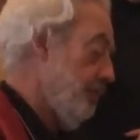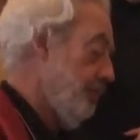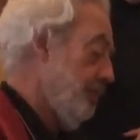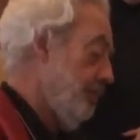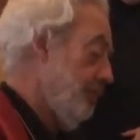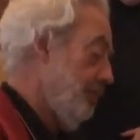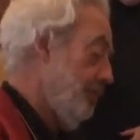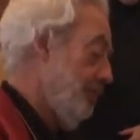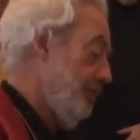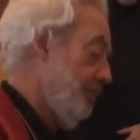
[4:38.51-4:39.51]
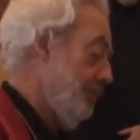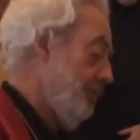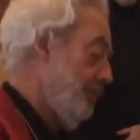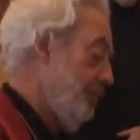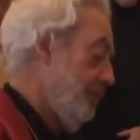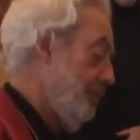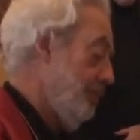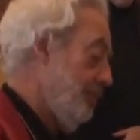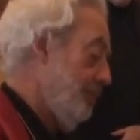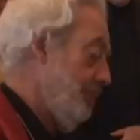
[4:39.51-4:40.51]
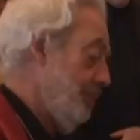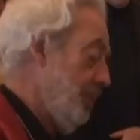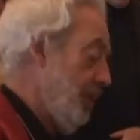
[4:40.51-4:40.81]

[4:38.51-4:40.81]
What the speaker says: [no speech]